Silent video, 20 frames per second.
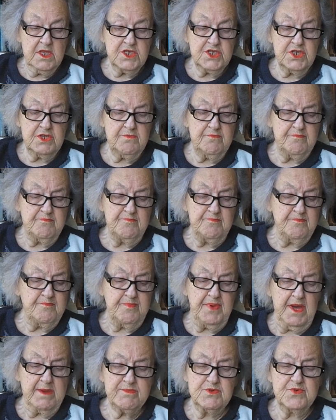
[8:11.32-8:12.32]
She
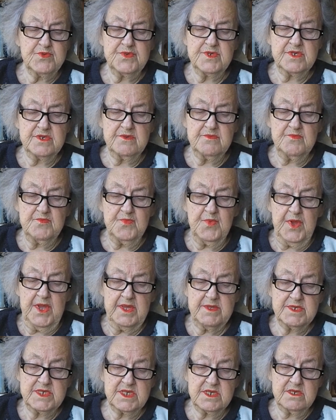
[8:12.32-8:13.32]
babbled and
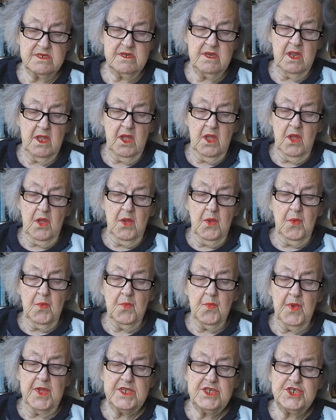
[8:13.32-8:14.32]
wept, and
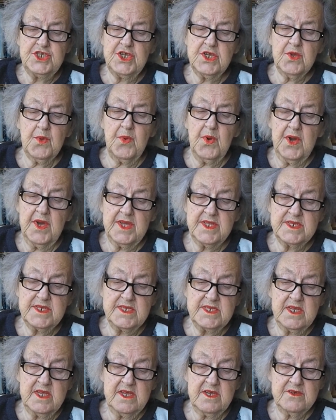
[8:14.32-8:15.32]
when she
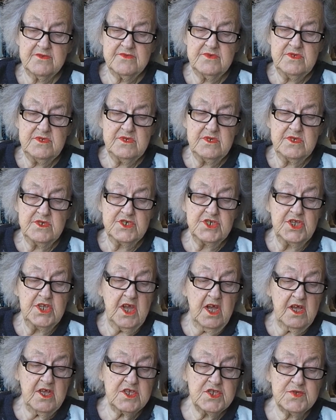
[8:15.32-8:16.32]
quietened down,
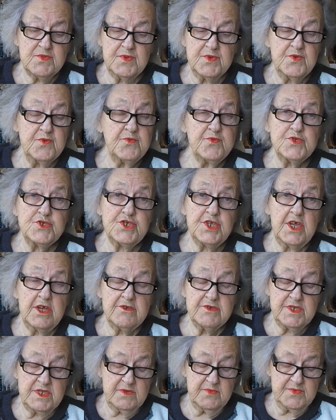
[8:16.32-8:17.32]
she asked what all the
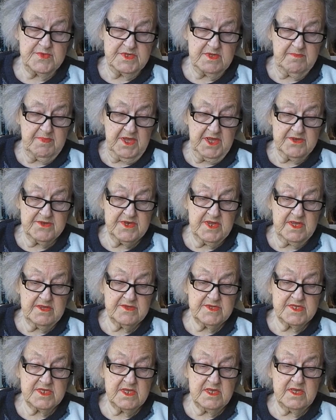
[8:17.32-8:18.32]
shouting was about
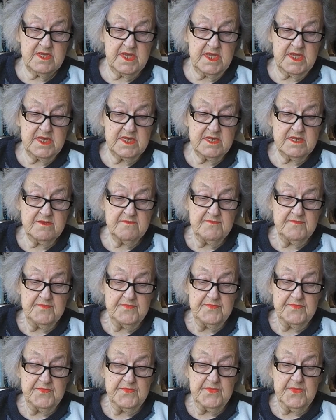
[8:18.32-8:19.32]
outside.
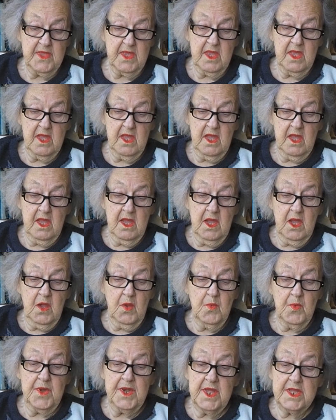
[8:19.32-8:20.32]

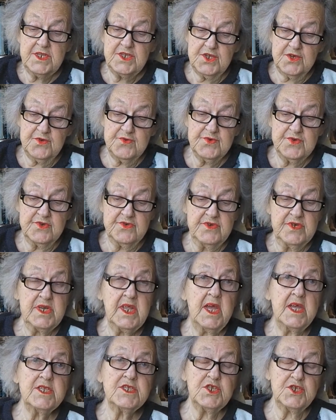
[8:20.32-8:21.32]
When I told her it
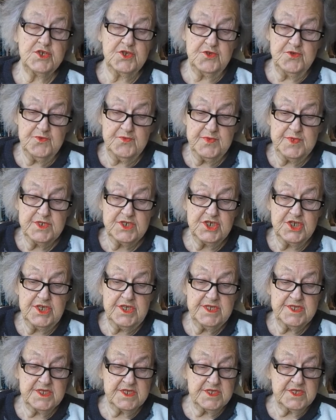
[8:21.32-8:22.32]
had to do with
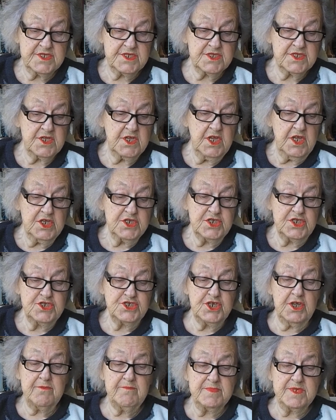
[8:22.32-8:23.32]
Jesus, she
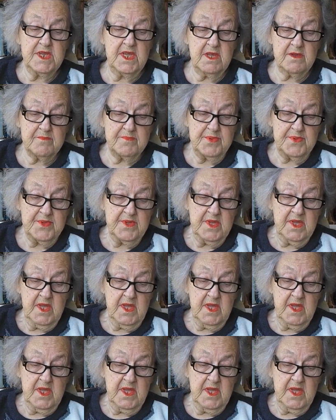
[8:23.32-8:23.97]
jumped up